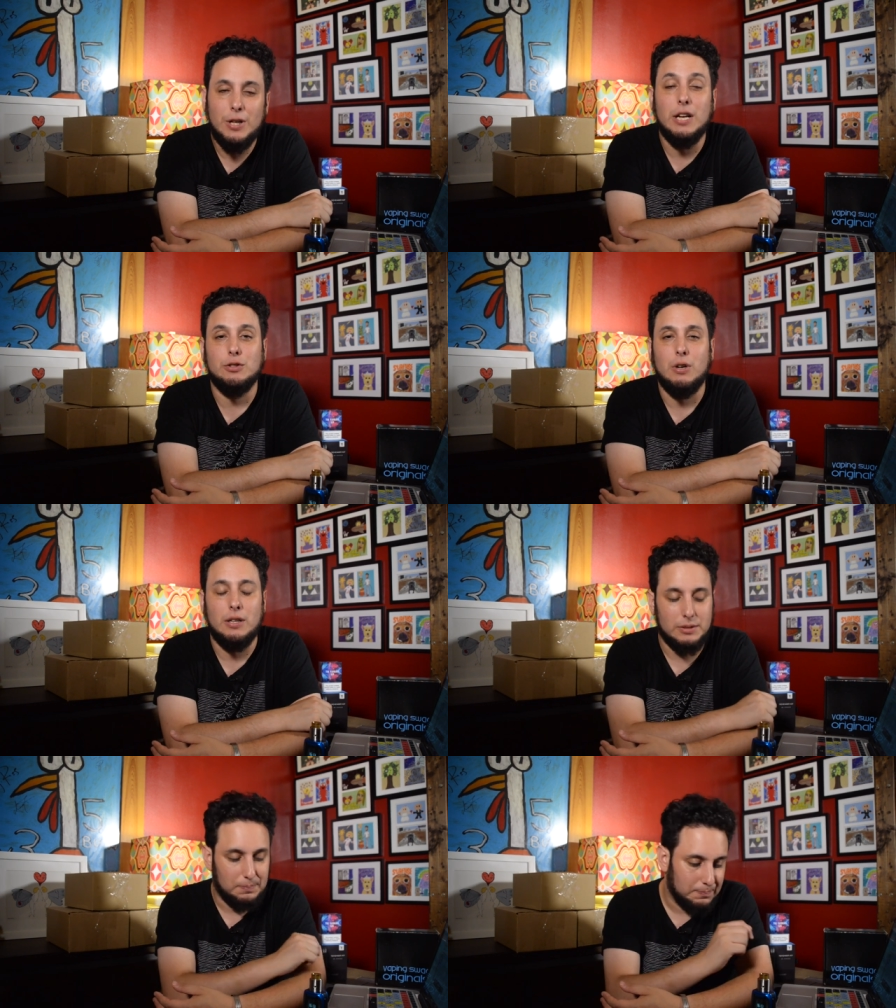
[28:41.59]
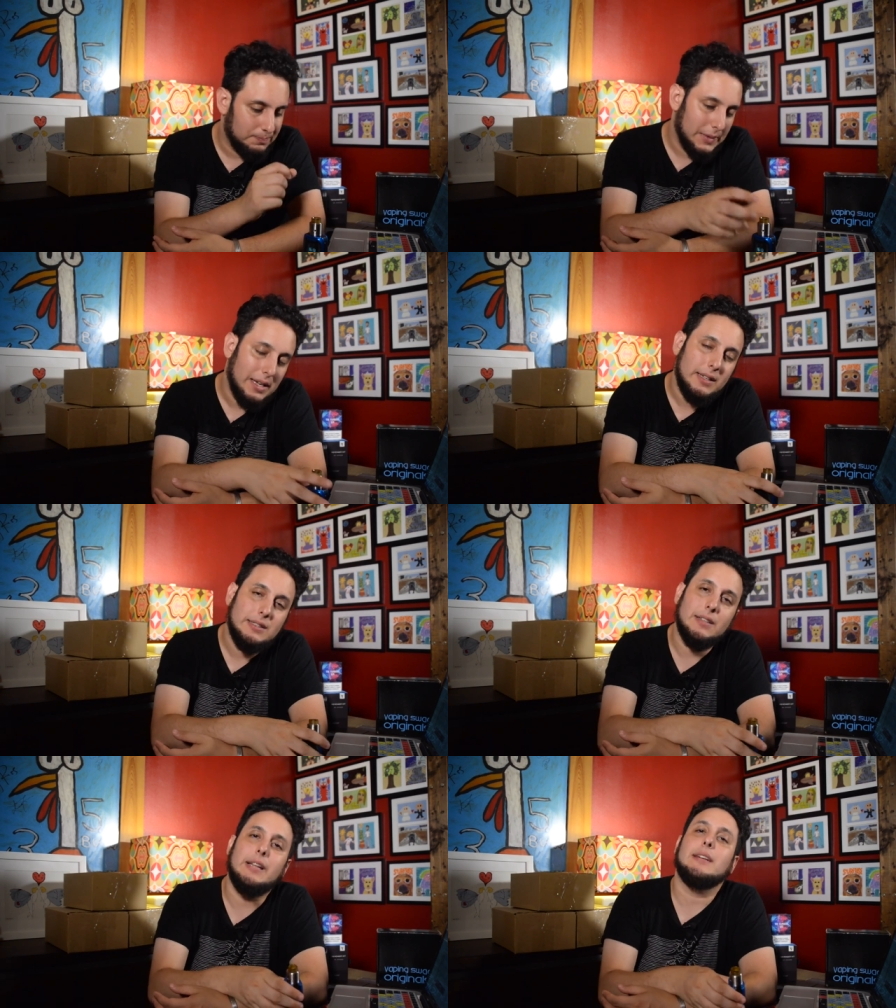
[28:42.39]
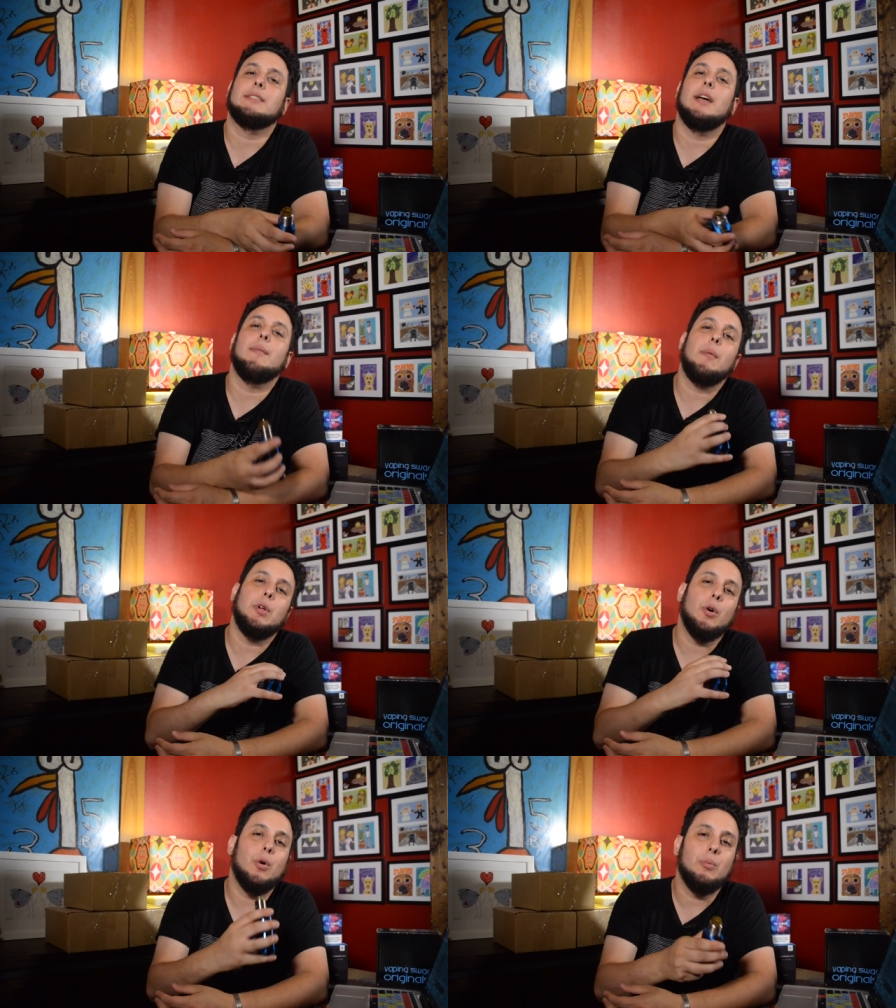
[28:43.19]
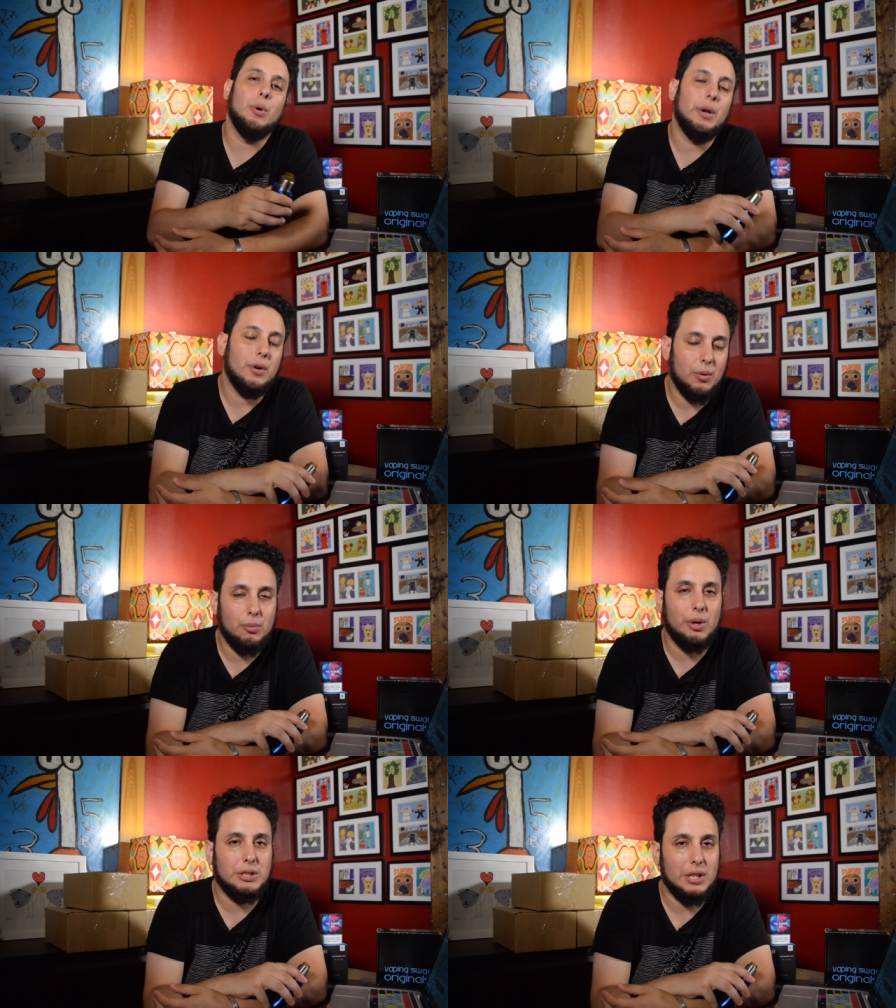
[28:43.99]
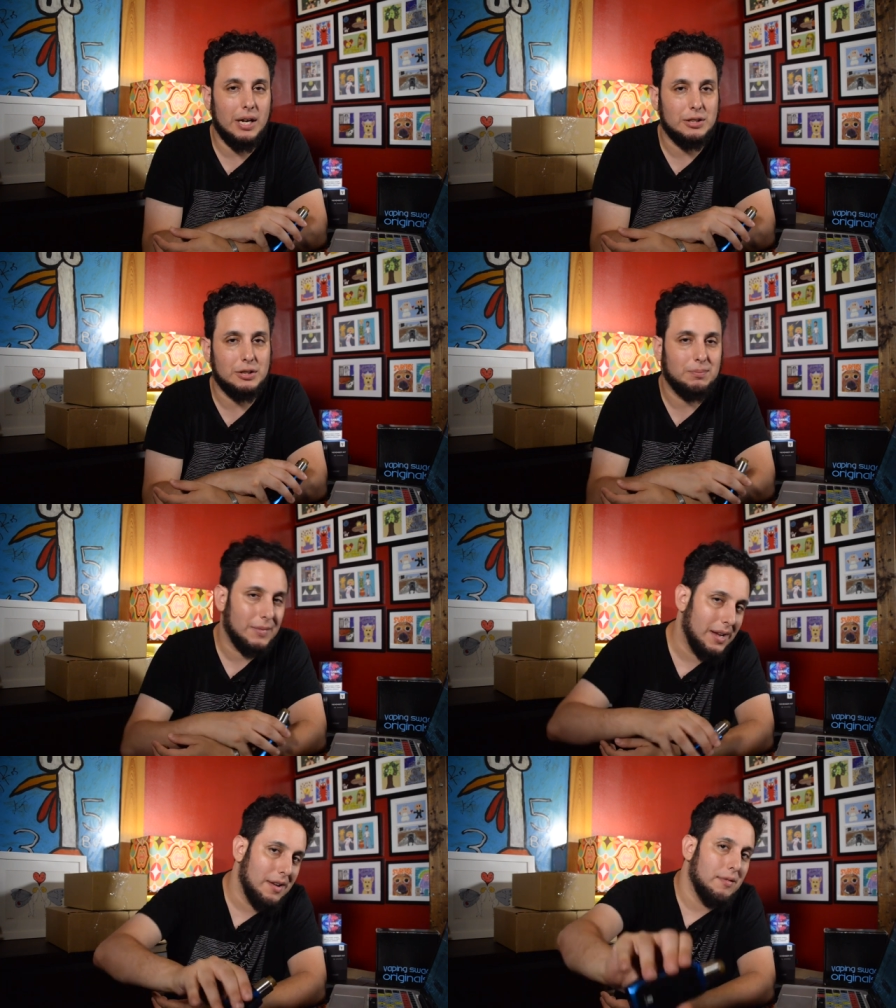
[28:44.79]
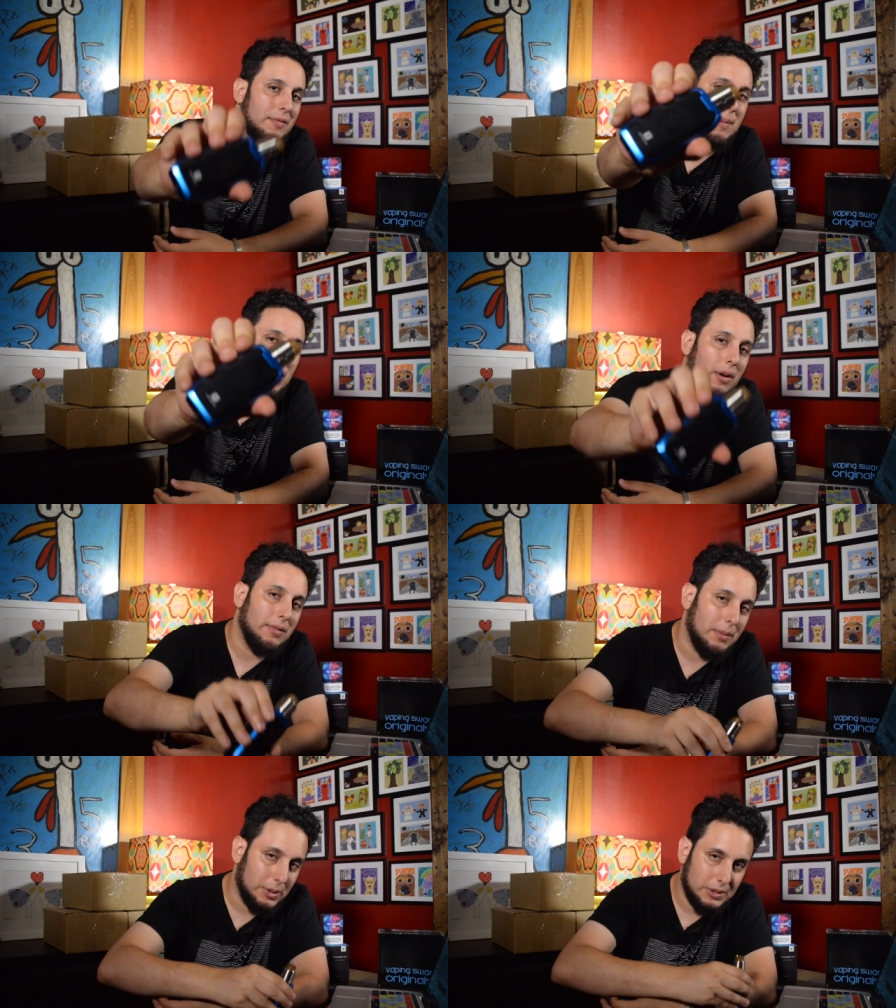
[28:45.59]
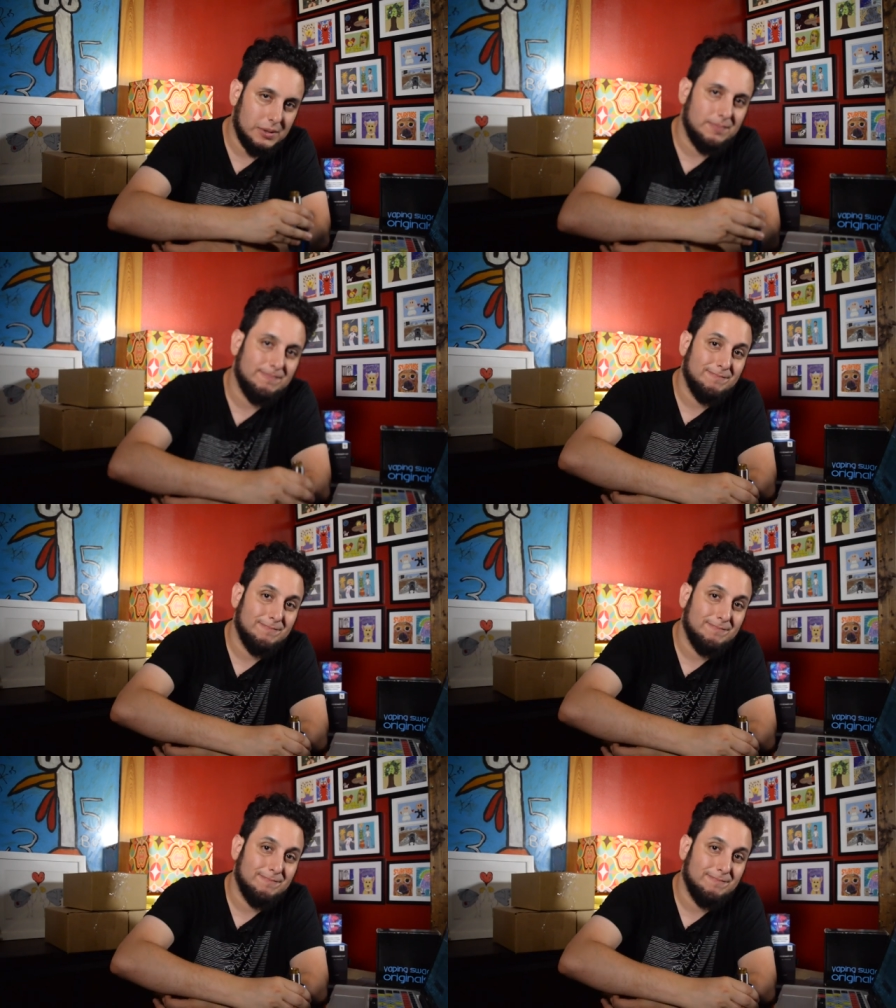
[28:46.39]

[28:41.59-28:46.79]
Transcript: You guys are awesome. Till next time, I'm your homeboy, OhmBoy Josh. Vape on, vapors.